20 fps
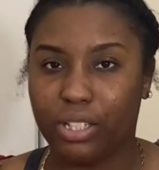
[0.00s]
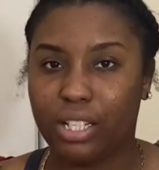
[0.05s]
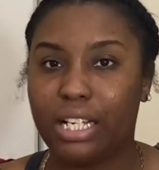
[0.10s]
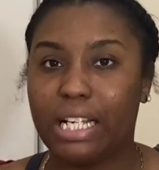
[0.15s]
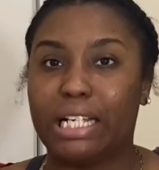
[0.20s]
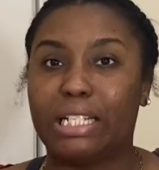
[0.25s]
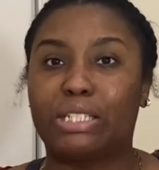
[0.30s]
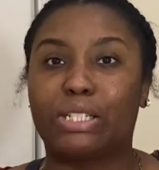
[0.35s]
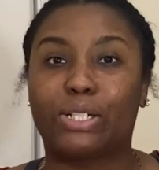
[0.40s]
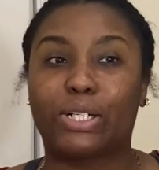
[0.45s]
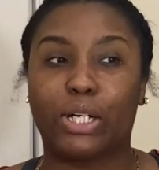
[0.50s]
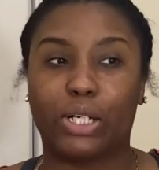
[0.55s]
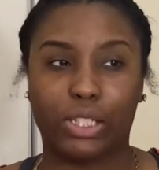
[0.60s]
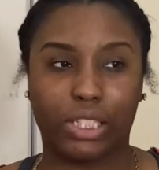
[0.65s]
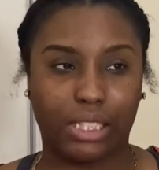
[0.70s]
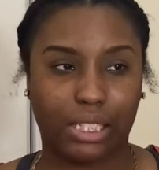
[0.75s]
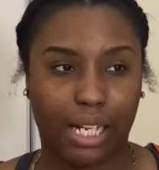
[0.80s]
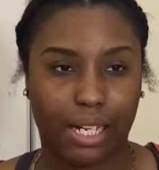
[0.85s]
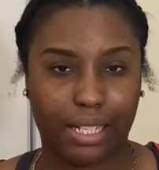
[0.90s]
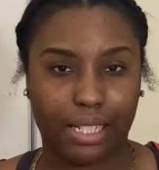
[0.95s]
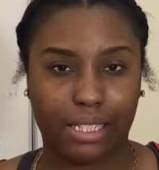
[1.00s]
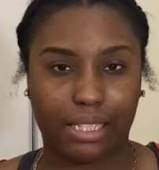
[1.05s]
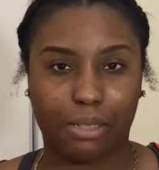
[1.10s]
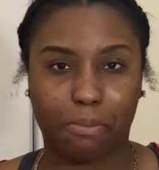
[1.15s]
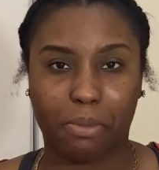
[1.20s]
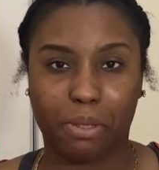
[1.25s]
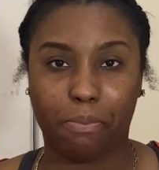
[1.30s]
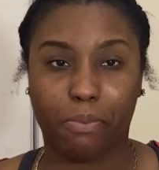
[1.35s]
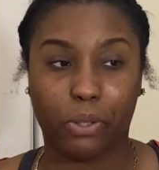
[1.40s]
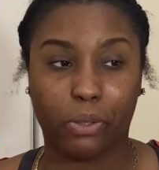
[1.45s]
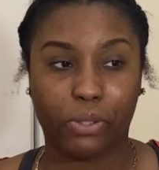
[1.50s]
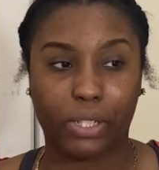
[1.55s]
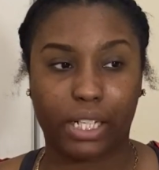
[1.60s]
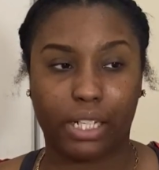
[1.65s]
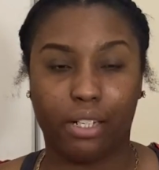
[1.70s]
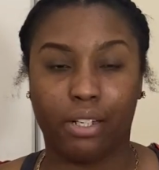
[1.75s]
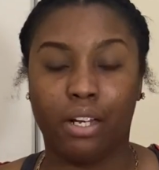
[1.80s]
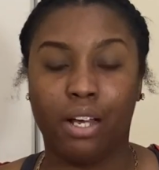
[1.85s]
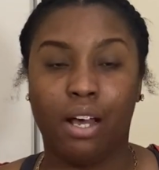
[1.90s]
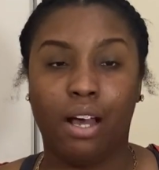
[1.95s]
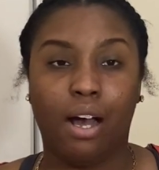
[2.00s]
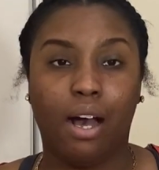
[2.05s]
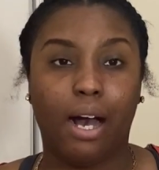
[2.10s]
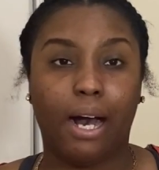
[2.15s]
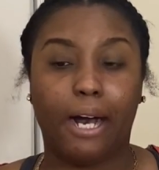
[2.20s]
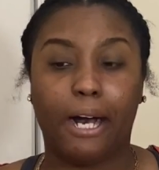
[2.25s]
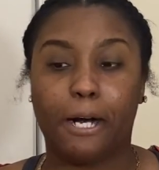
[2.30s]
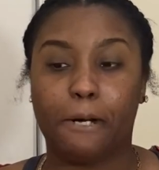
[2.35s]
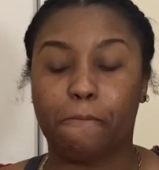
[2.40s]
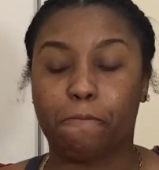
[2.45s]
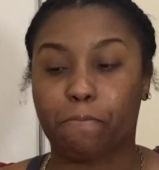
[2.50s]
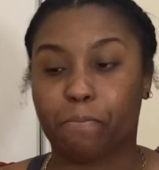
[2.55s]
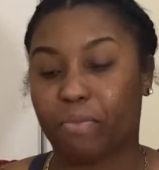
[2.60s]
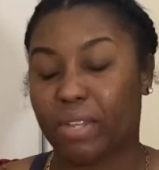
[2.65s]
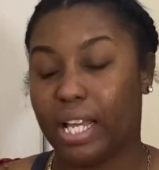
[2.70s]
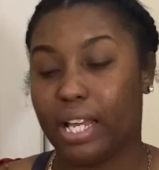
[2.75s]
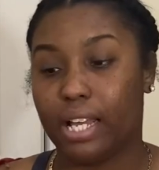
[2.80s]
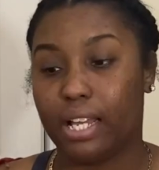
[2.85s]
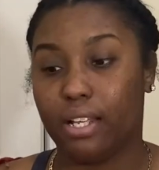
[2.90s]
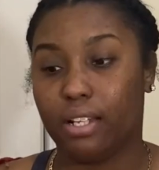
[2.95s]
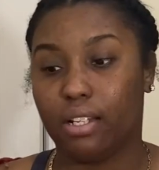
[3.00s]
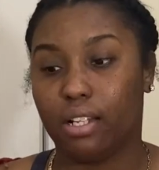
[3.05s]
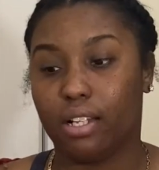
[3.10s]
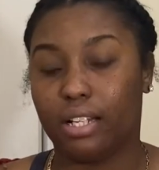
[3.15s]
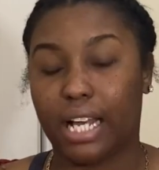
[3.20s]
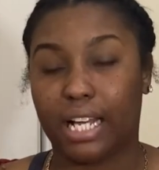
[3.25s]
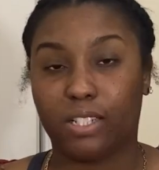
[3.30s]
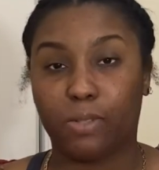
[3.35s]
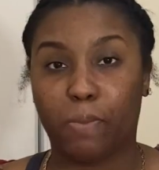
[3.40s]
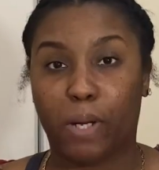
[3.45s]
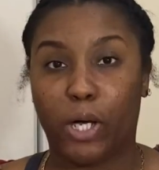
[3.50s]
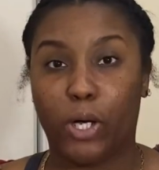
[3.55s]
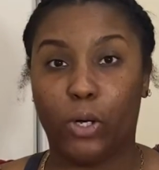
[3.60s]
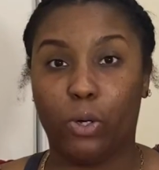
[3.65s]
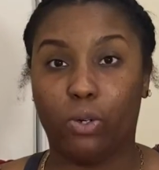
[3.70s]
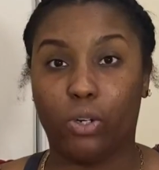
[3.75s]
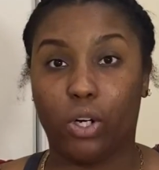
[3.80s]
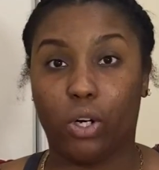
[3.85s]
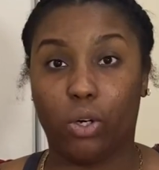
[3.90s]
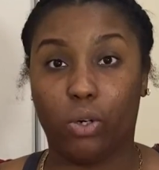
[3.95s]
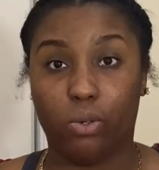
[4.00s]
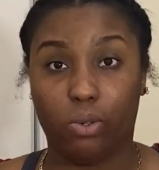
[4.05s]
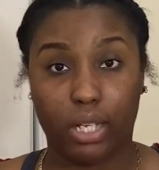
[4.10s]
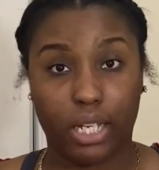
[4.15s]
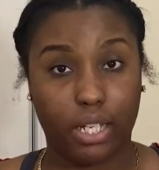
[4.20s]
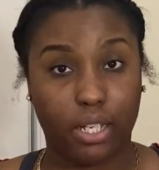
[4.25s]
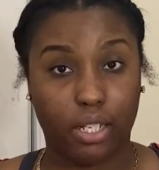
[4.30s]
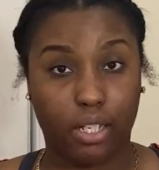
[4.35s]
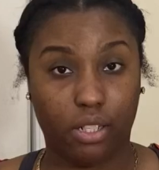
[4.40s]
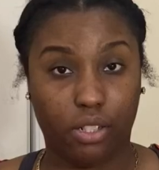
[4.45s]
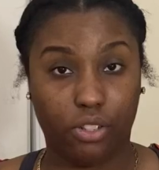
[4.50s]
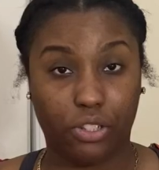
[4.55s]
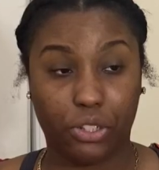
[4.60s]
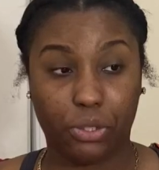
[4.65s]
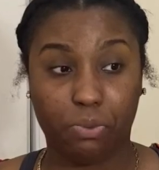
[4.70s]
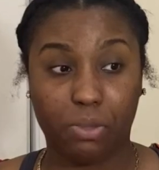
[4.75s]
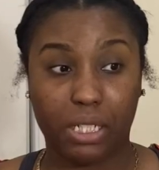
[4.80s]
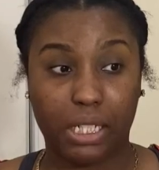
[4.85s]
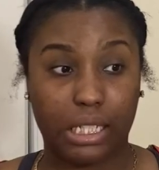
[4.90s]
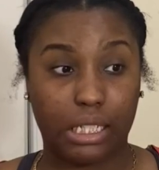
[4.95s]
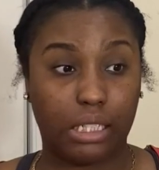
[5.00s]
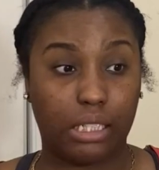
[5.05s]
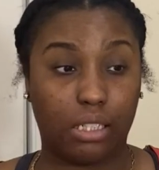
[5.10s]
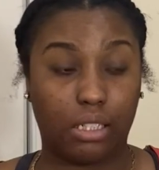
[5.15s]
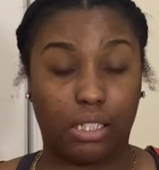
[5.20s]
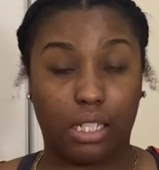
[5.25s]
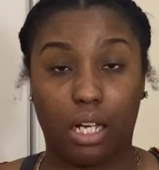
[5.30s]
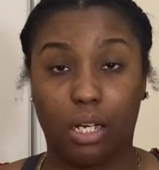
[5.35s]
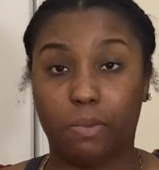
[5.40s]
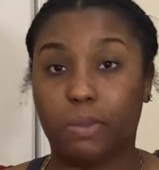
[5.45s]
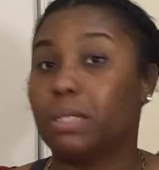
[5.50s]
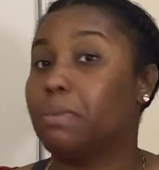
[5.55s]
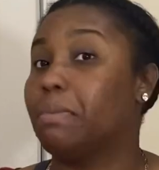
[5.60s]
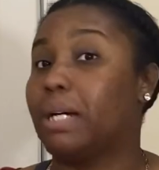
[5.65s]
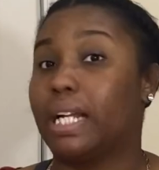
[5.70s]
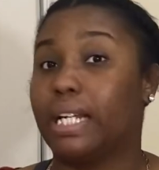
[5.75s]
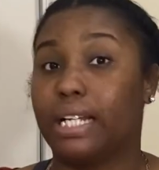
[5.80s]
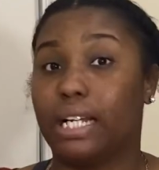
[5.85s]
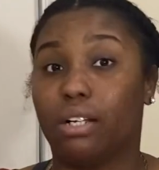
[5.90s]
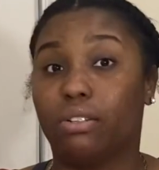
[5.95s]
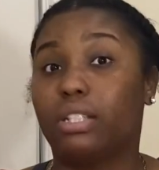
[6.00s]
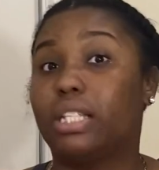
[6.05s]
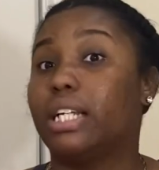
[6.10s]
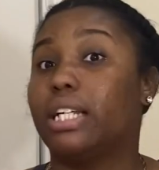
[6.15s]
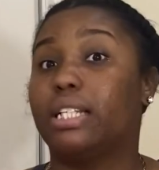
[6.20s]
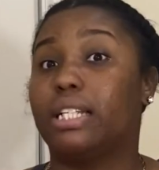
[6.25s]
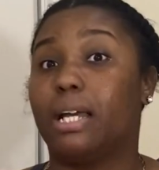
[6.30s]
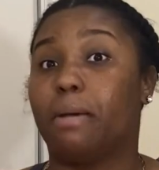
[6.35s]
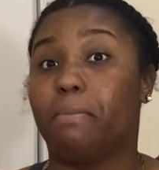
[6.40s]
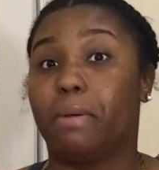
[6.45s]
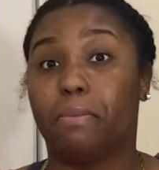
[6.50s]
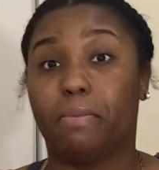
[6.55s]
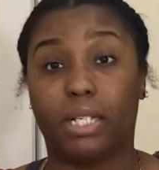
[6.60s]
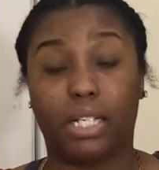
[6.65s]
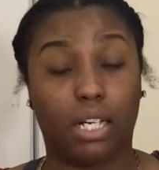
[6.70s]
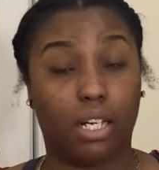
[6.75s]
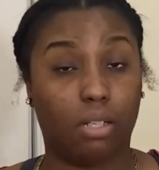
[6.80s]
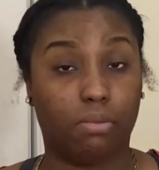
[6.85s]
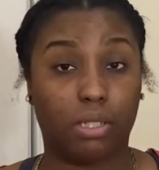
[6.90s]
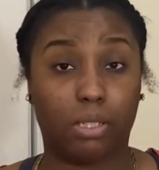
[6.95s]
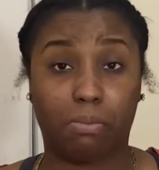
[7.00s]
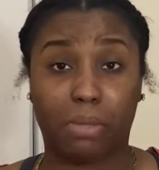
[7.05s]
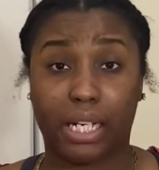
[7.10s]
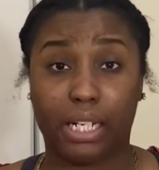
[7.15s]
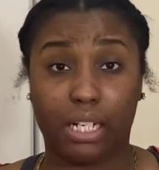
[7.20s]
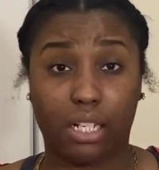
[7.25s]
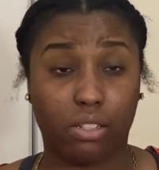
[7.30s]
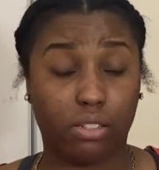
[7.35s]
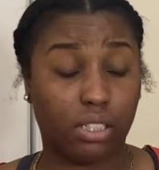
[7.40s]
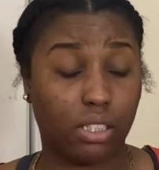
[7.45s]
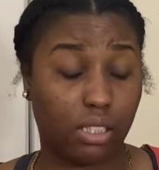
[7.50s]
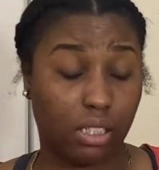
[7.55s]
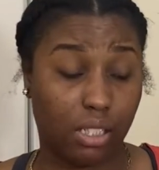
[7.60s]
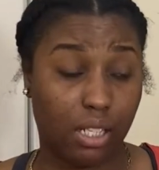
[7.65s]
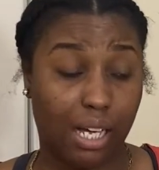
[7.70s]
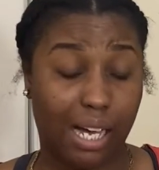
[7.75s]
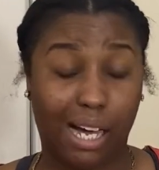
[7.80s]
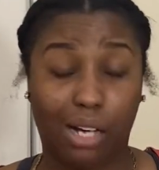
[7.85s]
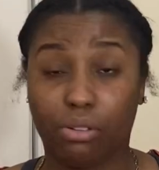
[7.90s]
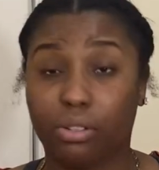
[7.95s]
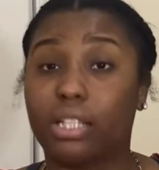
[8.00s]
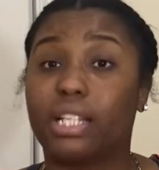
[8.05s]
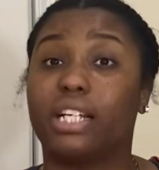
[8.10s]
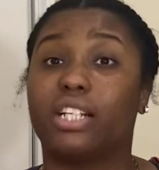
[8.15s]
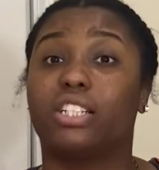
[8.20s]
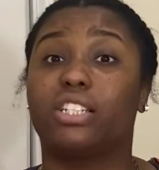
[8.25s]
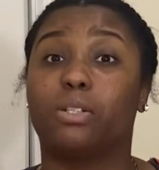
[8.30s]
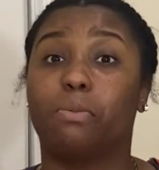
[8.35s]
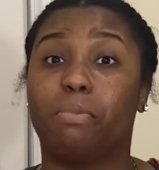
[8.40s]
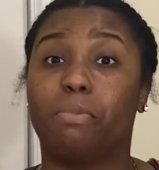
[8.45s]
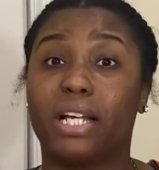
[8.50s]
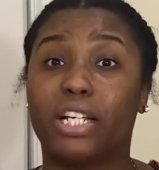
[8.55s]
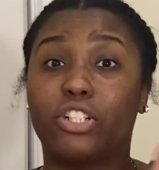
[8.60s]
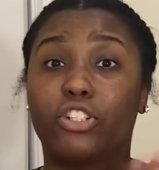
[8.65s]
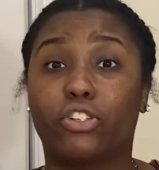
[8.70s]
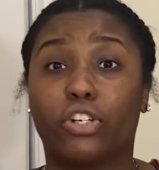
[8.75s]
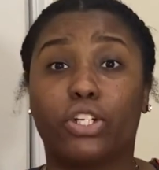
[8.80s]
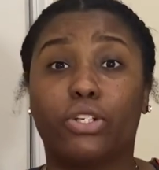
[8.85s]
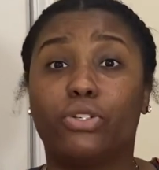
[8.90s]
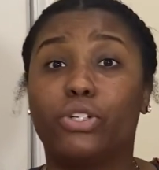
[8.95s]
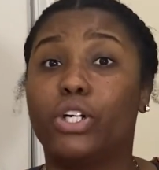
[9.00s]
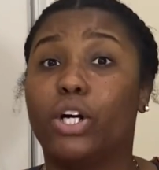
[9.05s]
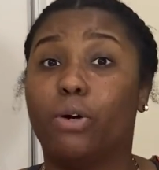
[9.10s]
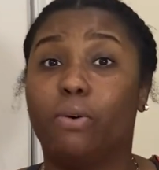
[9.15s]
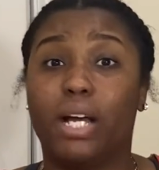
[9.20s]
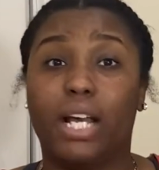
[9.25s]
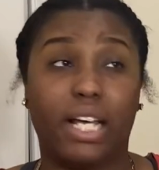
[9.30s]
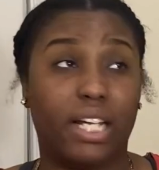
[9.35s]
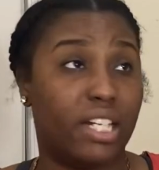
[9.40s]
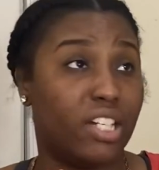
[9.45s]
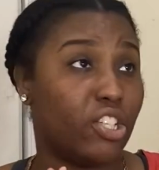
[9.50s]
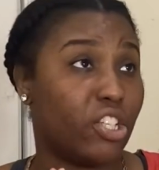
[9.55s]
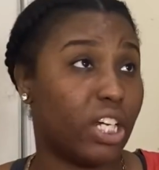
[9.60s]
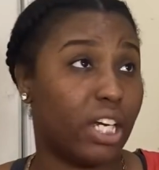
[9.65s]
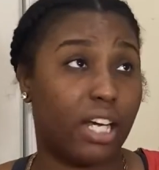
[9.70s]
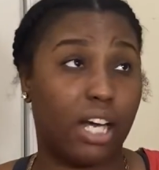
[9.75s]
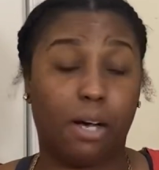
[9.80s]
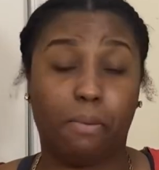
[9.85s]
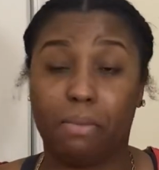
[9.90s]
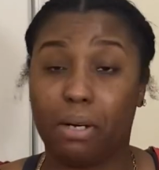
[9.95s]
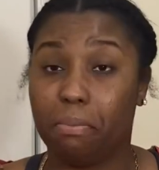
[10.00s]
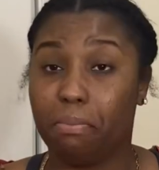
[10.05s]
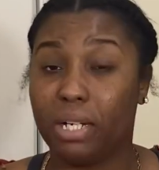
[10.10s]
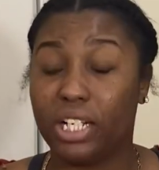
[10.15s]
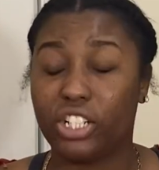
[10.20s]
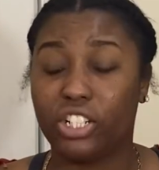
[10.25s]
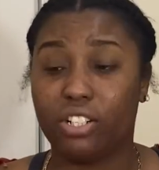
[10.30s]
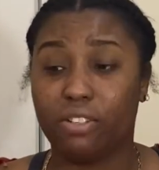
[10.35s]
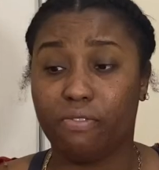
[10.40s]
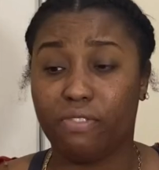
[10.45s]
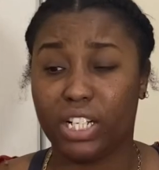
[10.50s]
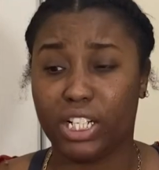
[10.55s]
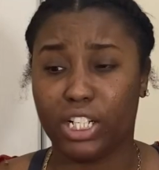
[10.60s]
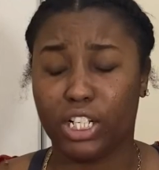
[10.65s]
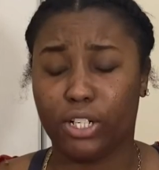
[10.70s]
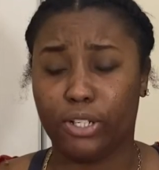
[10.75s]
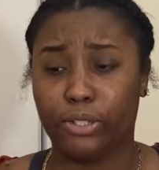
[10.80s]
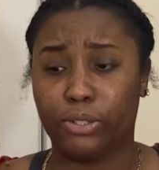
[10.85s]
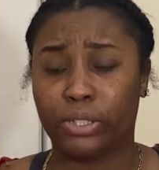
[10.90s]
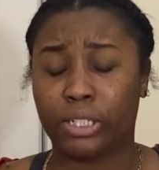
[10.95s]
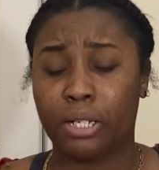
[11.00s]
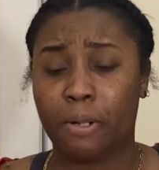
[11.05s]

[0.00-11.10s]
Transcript: It's a curse that needs to be broken. And that's my whole goal in doing this, is to help somebody out there that maybe can help somebody else out there. So make sure you go ahead and check out my budgeting videos.